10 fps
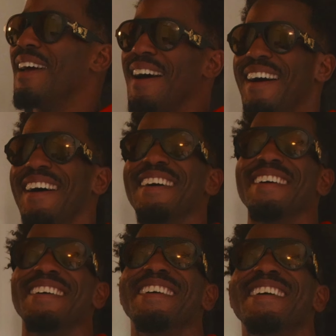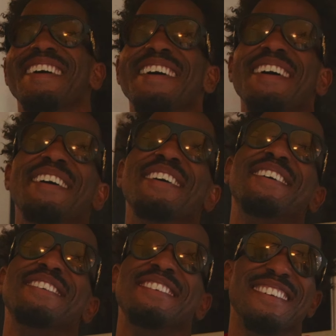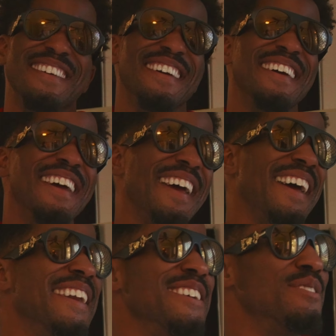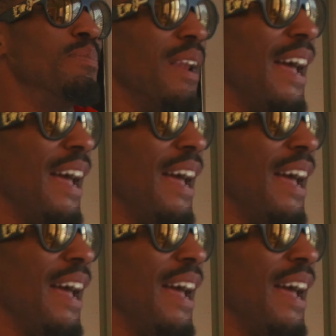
here. So I like that. That was her touch. I was like, we can order you some